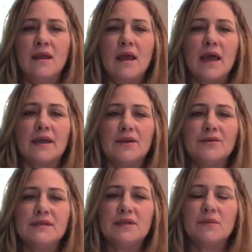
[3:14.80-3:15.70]
At
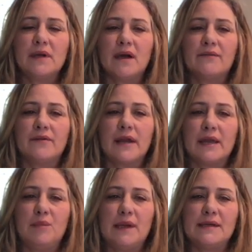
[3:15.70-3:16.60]
UC, we offer a
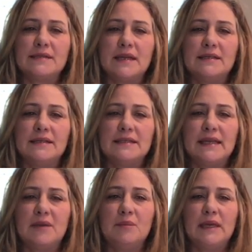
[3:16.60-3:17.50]
BSN to
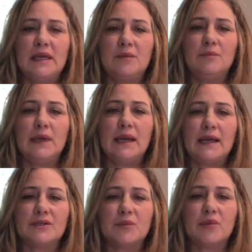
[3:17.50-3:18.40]
DNP
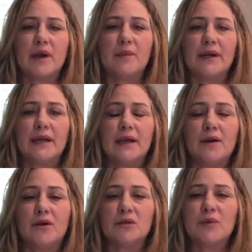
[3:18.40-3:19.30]
pediatric primary care
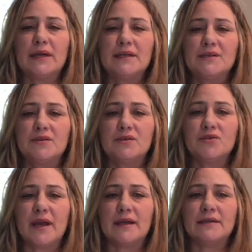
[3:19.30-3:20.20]
nurse practitioner
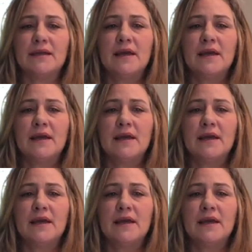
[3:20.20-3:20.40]
tract,